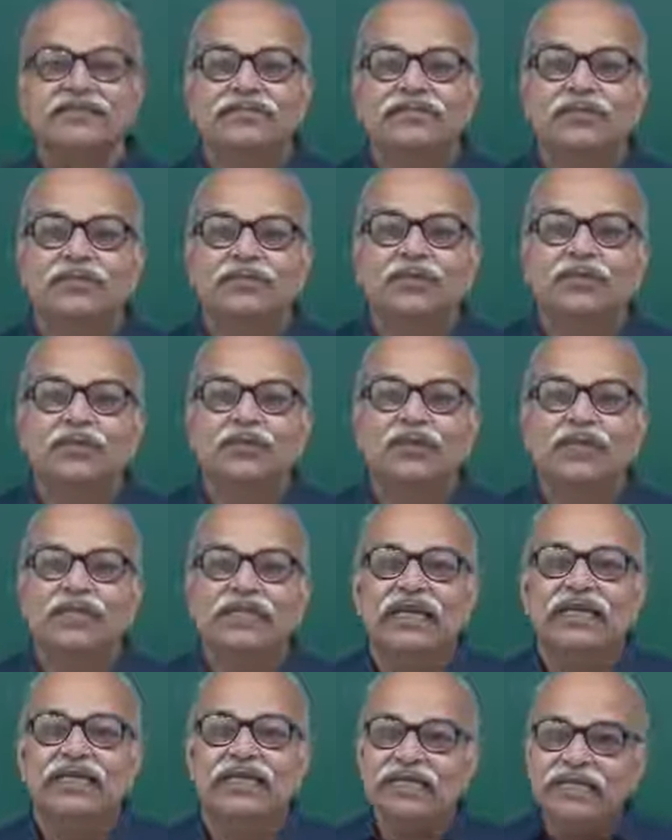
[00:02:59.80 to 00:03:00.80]
0 to
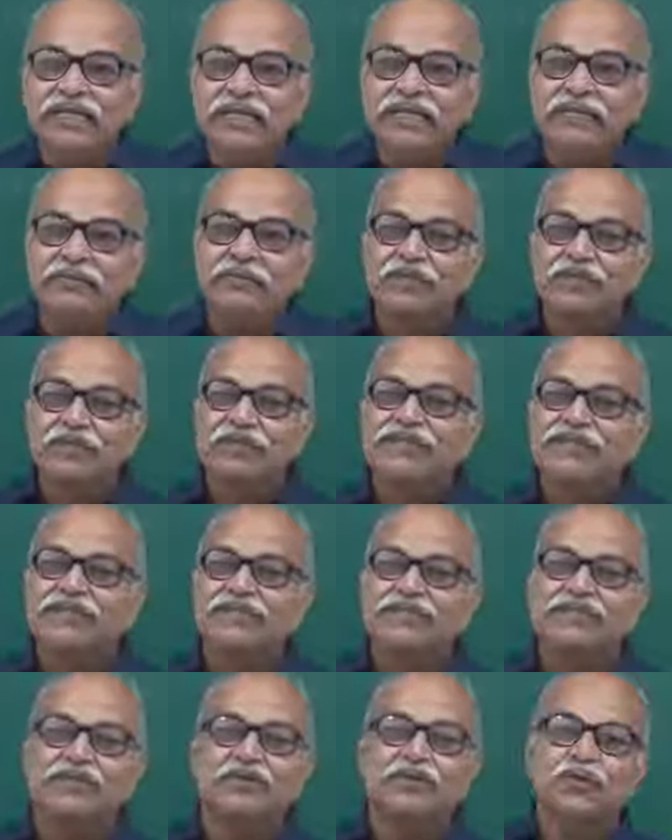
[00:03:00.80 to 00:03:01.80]
1. Anything between
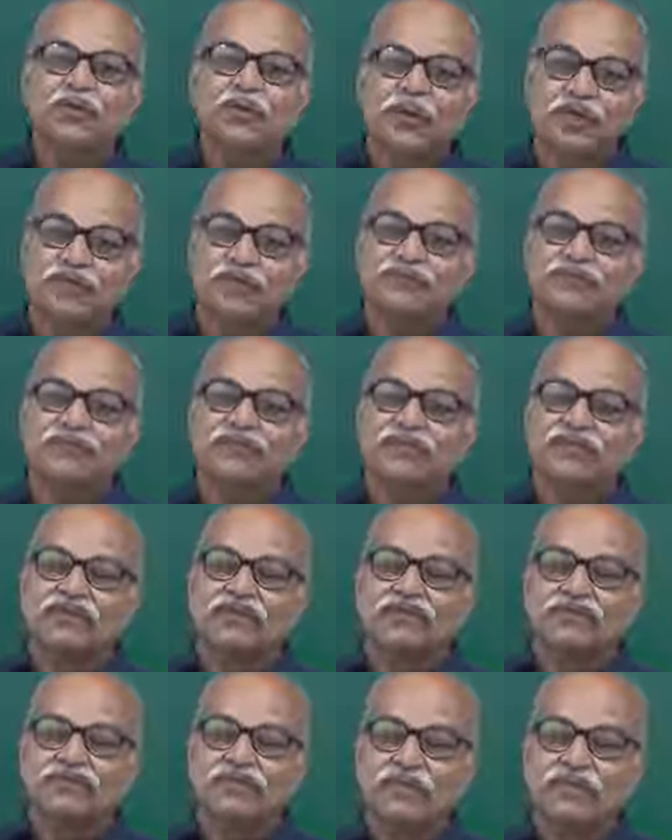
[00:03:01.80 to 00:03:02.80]
0 to 1
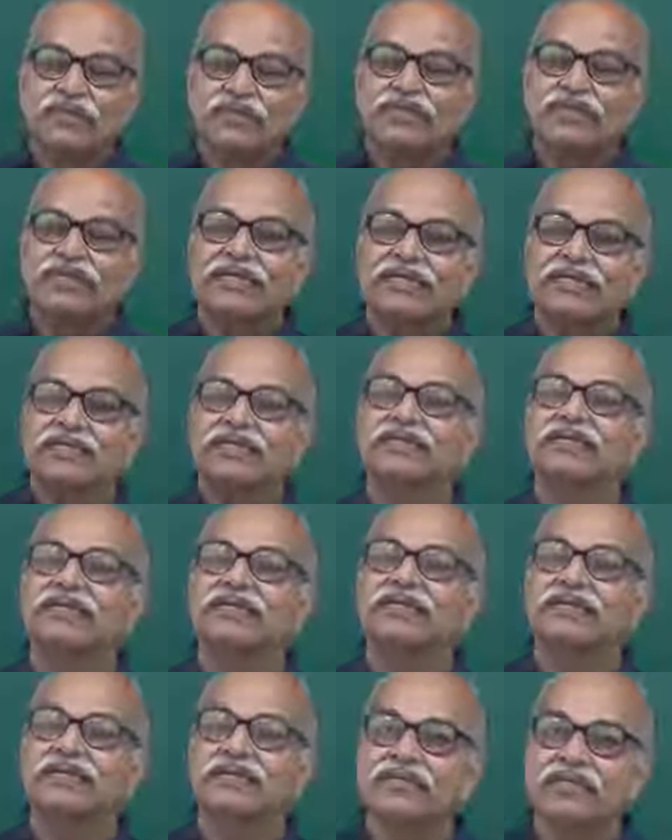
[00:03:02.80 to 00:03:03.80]
volt is
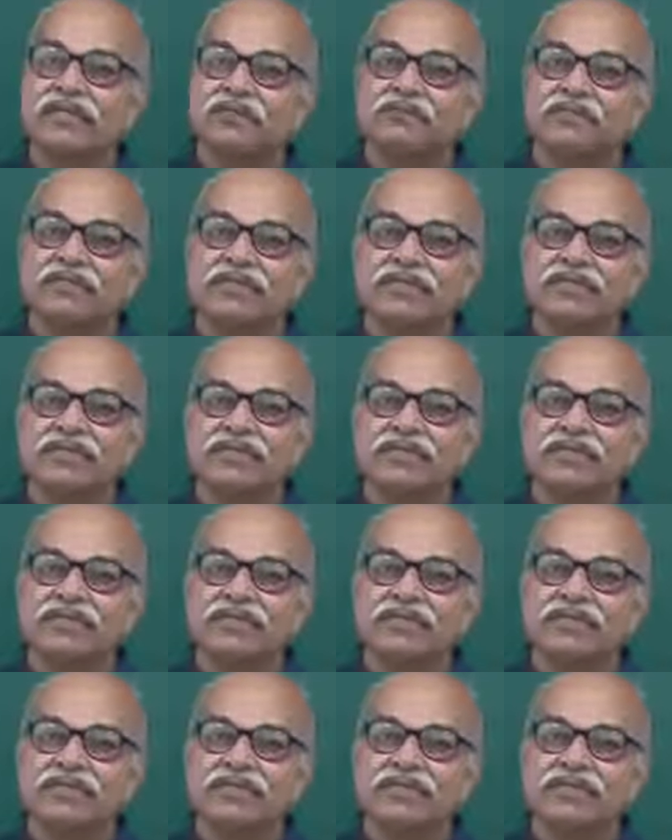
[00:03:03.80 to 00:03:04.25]
clubbed.